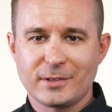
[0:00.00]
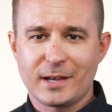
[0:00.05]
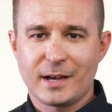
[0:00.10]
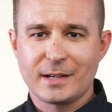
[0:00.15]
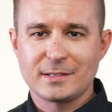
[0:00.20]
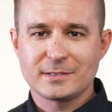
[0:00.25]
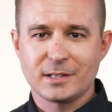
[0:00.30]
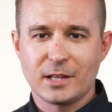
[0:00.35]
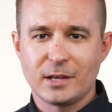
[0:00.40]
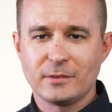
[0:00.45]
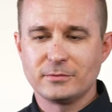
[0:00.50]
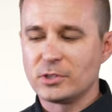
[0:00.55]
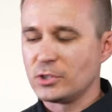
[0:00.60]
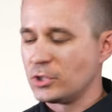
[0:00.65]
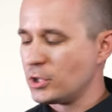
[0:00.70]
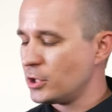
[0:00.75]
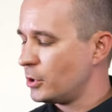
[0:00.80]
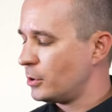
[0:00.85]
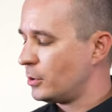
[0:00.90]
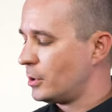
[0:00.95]
guys love to
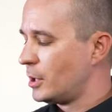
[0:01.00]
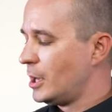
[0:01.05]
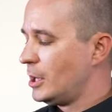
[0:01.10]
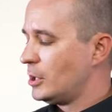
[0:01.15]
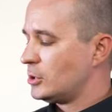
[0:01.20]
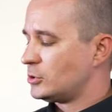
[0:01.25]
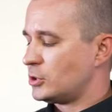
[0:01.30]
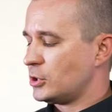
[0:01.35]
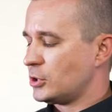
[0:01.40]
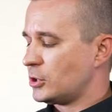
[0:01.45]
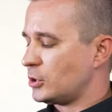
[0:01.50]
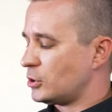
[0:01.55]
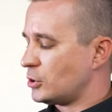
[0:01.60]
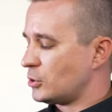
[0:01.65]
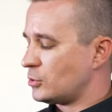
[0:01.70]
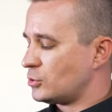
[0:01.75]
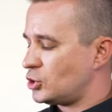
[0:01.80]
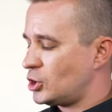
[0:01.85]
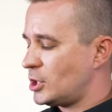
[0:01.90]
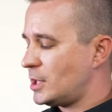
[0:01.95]
do. So you can
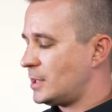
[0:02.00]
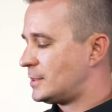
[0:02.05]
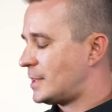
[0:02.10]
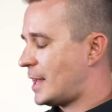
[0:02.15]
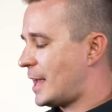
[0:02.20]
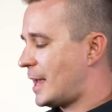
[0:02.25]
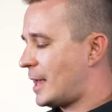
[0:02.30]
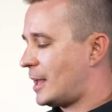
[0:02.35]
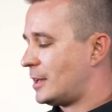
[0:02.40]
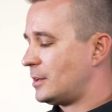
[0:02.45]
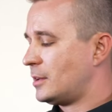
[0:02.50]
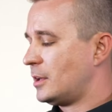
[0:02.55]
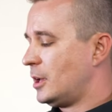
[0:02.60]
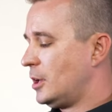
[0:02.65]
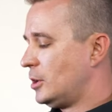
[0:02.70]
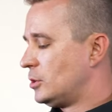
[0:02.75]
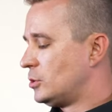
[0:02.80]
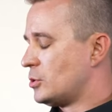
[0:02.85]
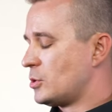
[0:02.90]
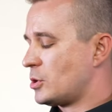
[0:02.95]
do G10,
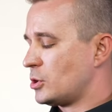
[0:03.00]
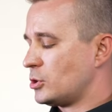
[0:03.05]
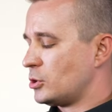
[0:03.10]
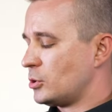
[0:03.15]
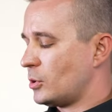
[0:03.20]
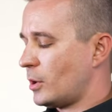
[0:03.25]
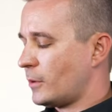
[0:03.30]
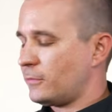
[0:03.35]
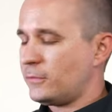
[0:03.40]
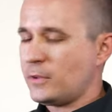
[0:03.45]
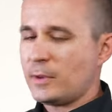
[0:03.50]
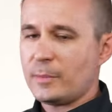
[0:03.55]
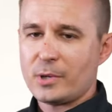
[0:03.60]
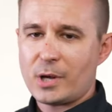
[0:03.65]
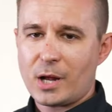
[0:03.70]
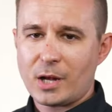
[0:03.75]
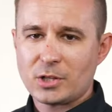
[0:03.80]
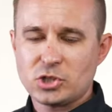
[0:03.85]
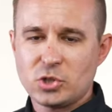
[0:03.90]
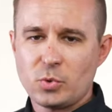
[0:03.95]
you can do a
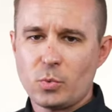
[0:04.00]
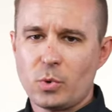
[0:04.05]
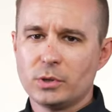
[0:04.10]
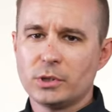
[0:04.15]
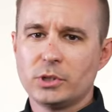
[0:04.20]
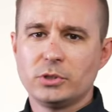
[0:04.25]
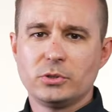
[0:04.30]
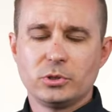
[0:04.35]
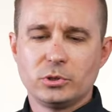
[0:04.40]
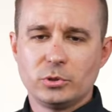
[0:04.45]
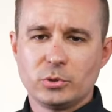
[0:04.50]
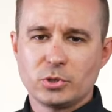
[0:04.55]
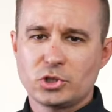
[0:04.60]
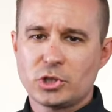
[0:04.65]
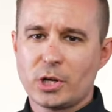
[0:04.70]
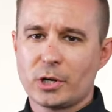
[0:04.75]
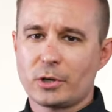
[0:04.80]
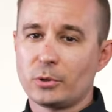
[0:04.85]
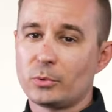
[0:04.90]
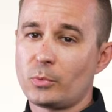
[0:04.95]
Fibonacci walnut, you can do a
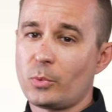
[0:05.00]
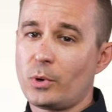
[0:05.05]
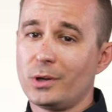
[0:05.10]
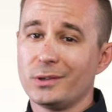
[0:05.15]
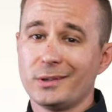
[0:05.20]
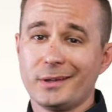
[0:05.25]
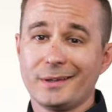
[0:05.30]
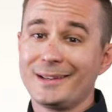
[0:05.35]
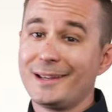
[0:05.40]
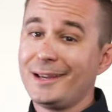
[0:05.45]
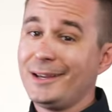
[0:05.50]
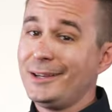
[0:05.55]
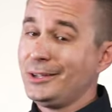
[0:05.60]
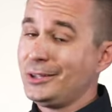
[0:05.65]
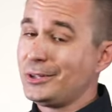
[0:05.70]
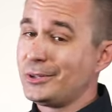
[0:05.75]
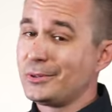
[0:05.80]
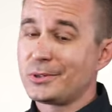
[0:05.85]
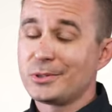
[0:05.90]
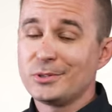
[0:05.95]
checkered walnut,
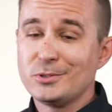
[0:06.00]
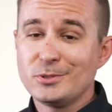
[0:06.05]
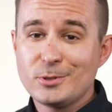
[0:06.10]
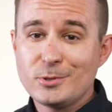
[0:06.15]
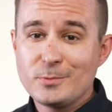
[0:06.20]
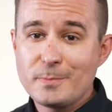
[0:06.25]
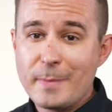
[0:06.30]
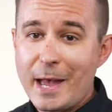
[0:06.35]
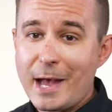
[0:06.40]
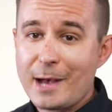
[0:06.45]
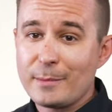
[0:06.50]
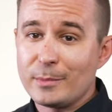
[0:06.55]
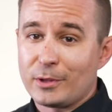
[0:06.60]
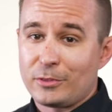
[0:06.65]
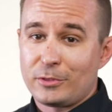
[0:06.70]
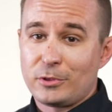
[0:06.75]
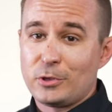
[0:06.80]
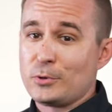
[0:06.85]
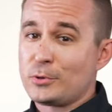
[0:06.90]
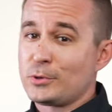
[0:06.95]
you can do
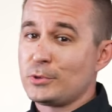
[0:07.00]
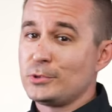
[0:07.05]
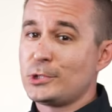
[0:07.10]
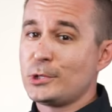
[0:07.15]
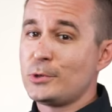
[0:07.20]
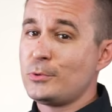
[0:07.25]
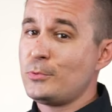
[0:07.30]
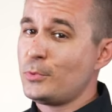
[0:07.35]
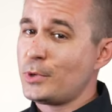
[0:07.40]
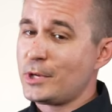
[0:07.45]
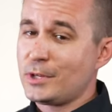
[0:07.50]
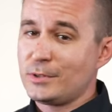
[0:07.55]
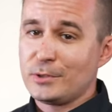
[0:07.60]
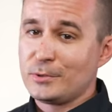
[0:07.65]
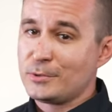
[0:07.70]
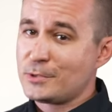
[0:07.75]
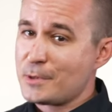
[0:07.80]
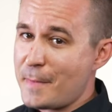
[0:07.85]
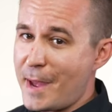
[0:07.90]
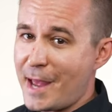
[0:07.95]
mammoth, you can do, we
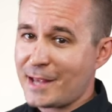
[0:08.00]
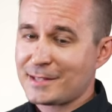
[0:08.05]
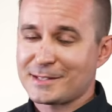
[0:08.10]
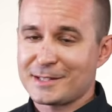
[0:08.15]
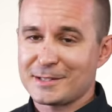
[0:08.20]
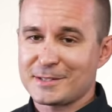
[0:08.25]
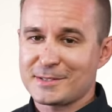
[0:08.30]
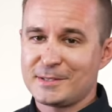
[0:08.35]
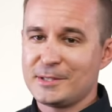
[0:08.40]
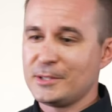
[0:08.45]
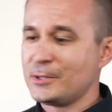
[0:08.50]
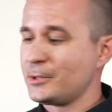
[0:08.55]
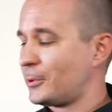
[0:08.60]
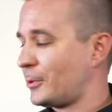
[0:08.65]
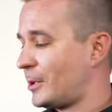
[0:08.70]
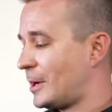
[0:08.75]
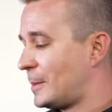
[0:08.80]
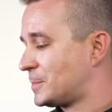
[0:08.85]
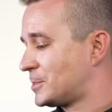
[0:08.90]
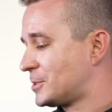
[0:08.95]
do Damascus steel
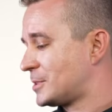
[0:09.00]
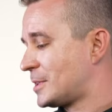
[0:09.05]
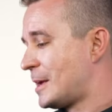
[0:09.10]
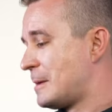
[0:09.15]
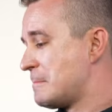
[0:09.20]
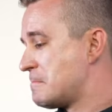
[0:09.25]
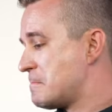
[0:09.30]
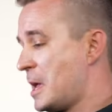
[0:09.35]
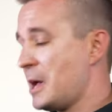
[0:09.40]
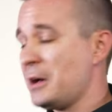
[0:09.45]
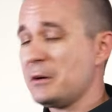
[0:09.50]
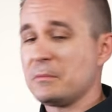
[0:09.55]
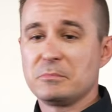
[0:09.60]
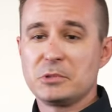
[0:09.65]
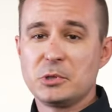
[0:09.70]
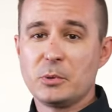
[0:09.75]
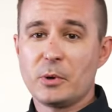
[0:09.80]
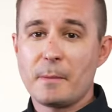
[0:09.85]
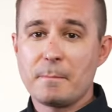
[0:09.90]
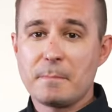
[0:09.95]
grips. Hell,
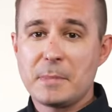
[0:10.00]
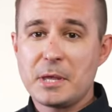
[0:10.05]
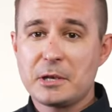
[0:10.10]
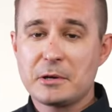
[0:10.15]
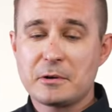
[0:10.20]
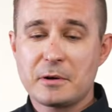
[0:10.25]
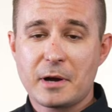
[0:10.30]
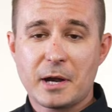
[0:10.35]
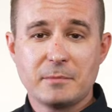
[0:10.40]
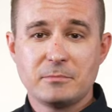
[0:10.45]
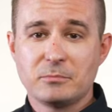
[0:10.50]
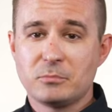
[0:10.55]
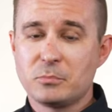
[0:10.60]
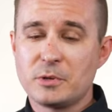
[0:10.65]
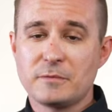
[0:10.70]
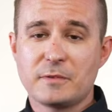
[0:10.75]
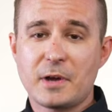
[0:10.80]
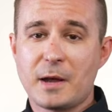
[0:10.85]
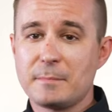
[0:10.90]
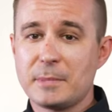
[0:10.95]
you want meteorite?
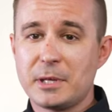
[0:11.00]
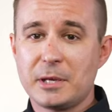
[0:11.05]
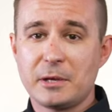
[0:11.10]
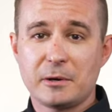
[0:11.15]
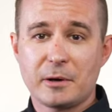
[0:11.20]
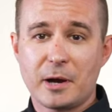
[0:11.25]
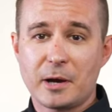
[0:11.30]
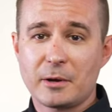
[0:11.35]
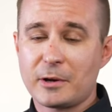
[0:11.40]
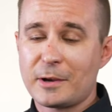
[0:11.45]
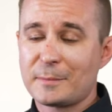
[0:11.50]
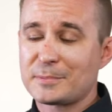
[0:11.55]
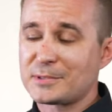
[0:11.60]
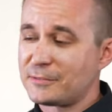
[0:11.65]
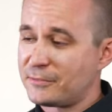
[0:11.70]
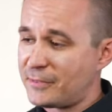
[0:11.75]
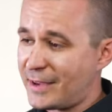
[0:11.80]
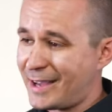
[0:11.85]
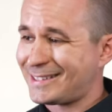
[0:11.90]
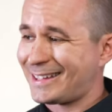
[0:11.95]
We've got meteorite grips. In
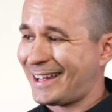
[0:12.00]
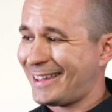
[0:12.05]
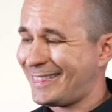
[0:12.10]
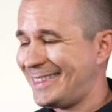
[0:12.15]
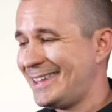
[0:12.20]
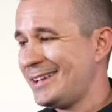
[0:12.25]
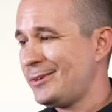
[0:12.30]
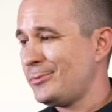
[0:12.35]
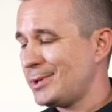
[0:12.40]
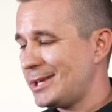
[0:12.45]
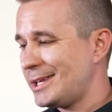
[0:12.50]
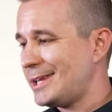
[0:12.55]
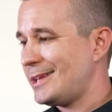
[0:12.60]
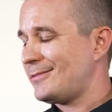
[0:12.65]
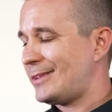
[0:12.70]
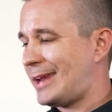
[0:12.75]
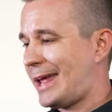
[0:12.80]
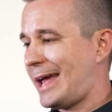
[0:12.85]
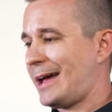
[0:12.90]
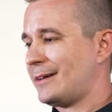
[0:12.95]
fact, I think we
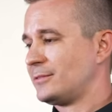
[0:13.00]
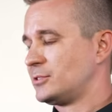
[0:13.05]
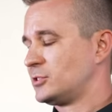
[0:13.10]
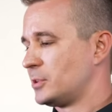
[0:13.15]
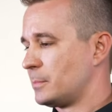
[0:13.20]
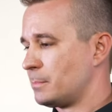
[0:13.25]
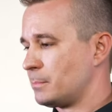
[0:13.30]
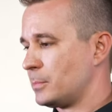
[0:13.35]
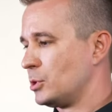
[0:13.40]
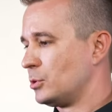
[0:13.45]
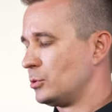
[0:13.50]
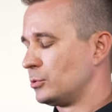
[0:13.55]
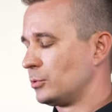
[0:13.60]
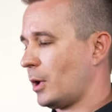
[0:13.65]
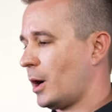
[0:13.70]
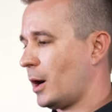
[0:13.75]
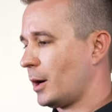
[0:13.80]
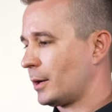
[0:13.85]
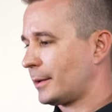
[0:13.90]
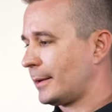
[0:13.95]
even have some moon
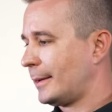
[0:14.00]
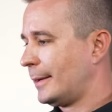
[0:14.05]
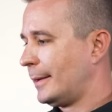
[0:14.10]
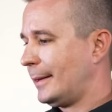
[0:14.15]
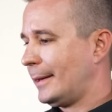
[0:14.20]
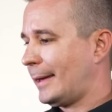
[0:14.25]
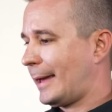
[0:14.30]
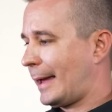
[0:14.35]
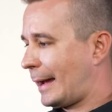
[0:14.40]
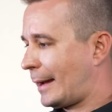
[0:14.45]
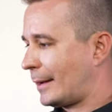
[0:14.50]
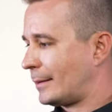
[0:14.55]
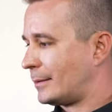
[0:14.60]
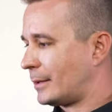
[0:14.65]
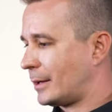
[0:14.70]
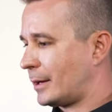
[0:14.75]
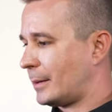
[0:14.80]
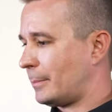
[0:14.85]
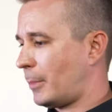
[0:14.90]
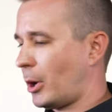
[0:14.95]
rock
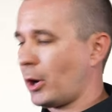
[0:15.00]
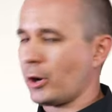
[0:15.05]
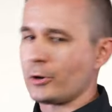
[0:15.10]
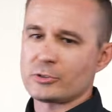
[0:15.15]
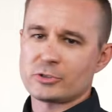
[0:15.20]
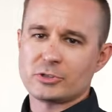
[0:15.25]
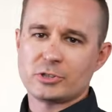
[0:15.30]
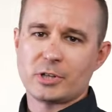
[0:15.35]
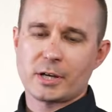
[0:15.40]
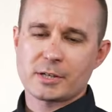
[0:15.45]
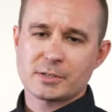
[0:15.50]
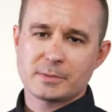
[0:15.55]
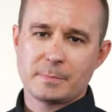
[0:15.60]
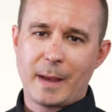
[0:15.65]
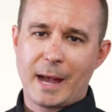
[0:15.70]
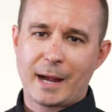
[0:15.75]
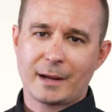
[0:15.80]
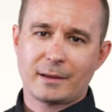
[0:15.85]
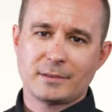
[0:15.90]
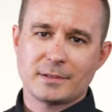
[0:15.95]
and uh, Mars dust
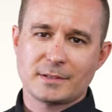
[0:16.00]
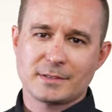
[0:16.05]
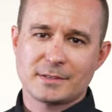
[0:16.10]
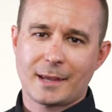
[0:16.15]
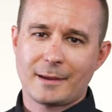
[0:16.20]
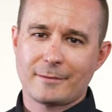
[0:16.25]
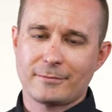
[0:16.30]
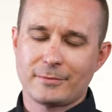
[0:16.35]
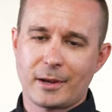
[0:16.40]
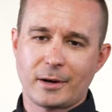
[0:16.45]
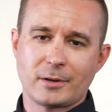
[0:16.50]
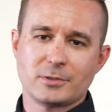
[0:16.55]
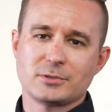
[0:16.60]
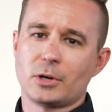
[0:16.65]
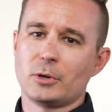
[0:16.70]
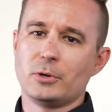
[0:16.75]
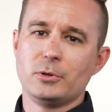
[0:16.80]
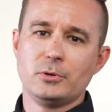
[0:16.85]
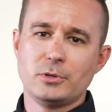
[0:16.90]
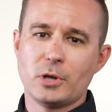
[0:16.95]
back in the safe there.
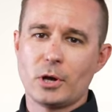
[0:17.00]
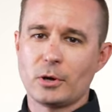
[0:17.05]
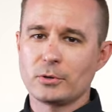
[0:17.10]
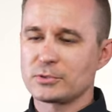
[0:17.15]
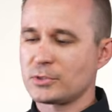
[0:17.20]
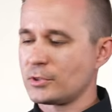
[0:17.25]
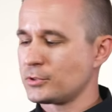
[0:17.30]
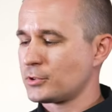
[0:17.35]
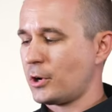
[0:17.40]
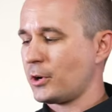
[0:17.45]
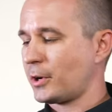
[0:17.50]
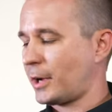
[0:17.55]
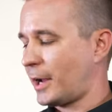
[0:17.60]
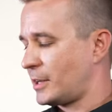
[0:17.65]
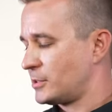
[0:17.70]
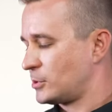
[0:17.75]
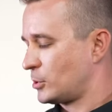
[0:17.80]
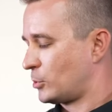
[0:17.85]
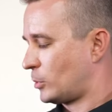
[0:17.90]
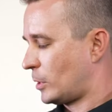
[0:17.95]
So who knows? There's all
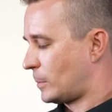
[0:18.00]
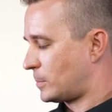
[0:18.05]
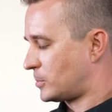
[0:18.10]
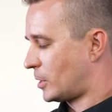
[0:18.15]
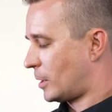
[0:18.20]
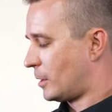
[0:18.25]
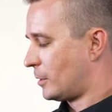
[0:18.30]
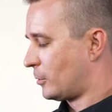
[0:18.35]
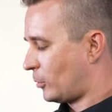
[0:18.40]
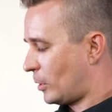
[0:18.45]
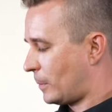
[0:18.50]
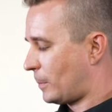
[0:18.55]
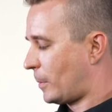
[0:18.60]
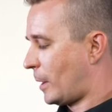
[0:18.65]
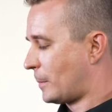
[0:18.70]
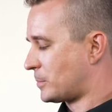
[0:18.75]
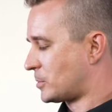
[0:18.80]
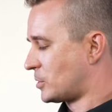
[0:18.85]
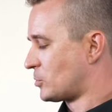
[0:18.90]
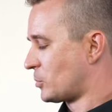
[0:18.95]
kinds of grips, grip
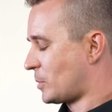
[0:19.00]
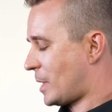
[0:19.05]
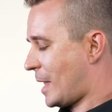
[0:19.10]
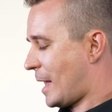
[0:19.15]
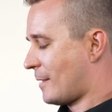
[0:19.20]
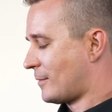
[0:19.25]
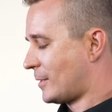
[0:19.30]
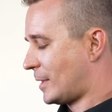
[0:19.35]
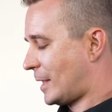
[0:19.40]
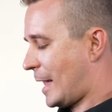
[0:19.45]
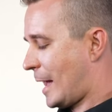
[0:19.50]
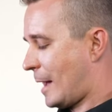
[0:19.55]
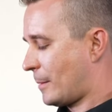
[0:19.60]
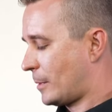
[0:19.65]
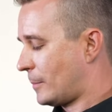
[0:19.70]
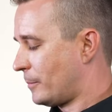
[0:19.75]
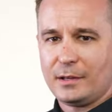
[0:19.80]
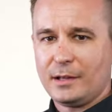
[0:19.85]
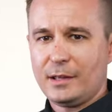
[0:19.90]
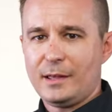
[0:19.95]
options we have at
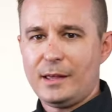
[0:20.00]
Cabot.